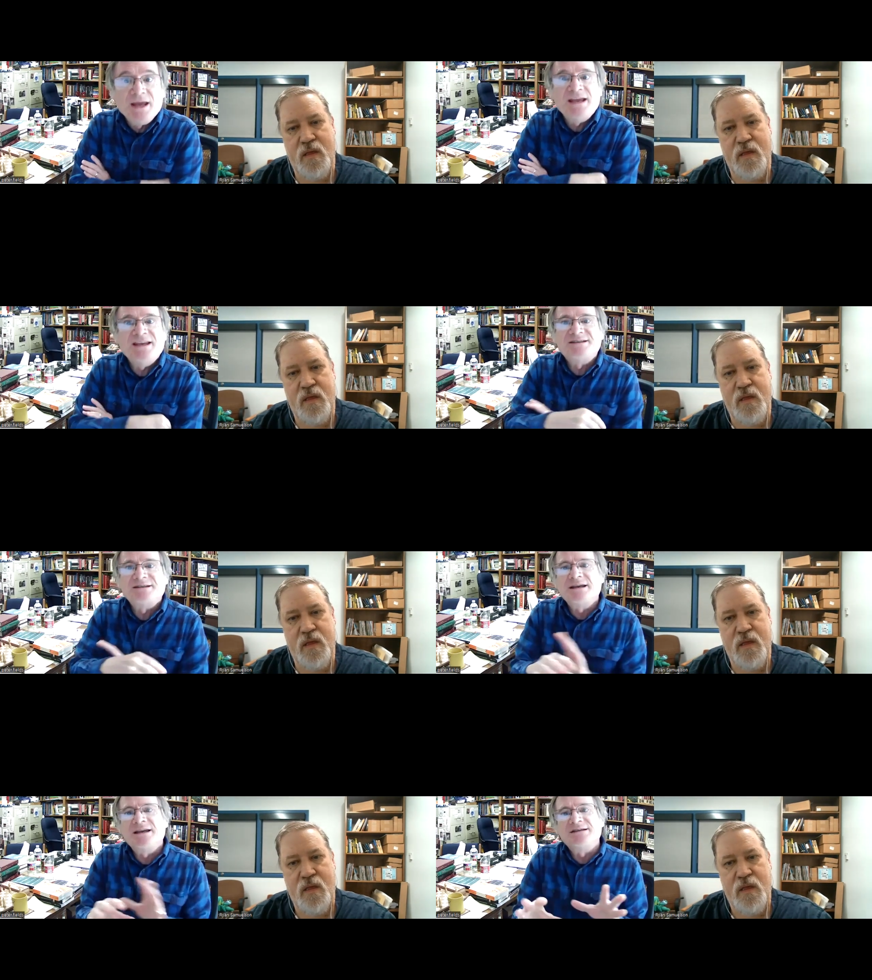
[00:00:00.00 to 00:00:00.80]
Speaker 1: he
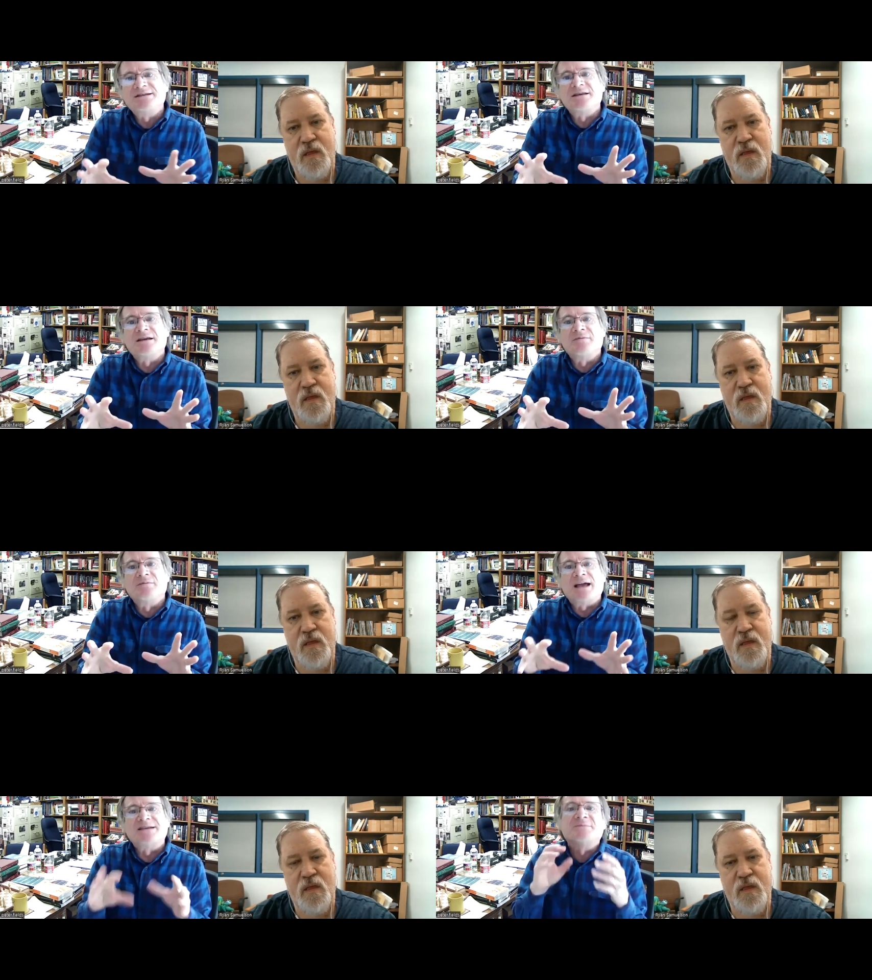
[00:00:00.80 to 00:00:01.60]
sees
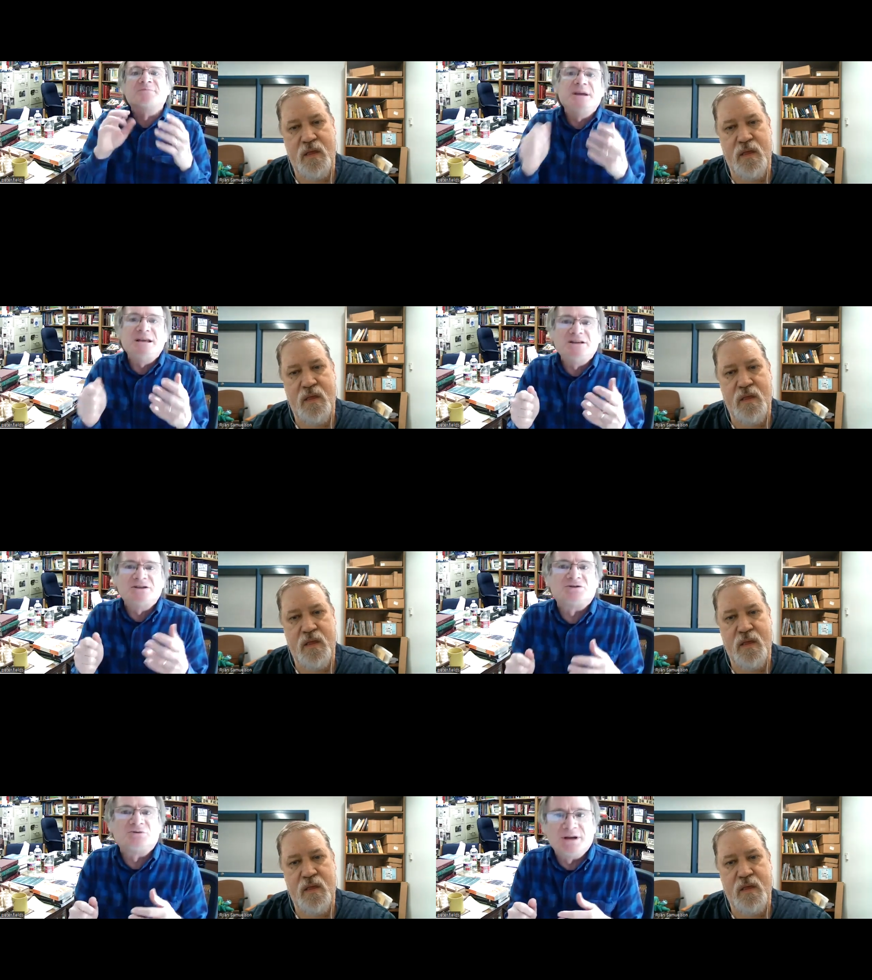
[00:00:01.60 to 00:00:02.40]
them as a
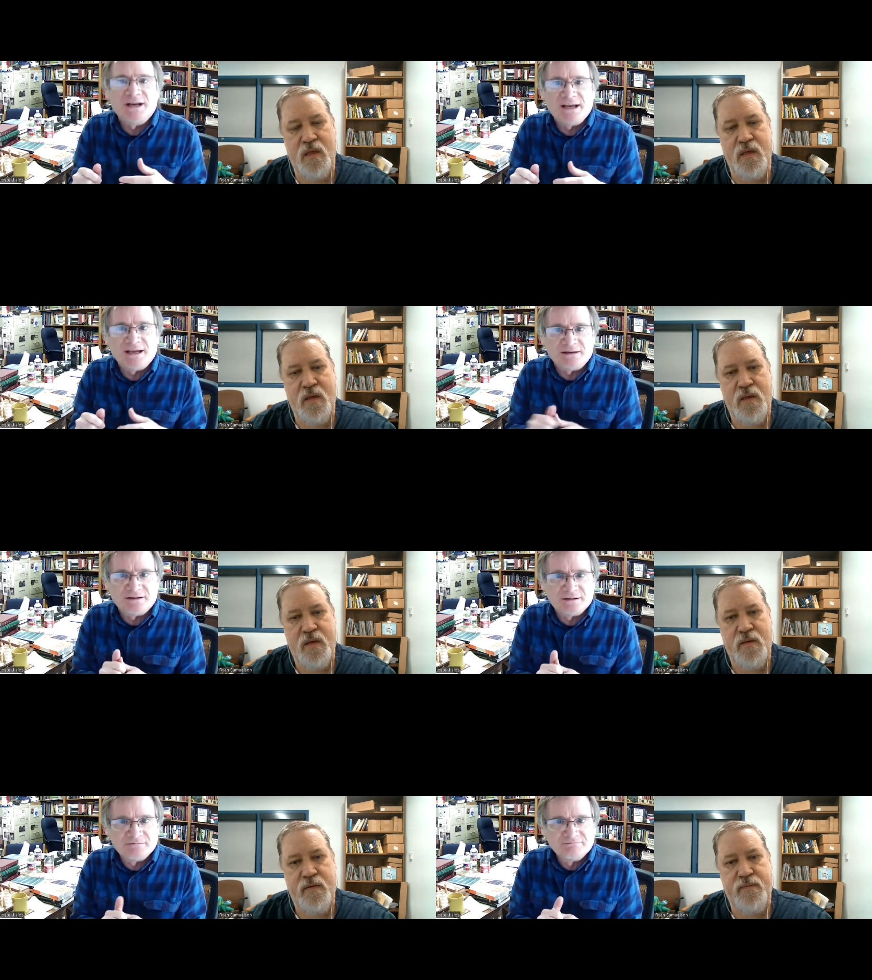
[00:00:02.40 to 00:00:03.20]
means to an end.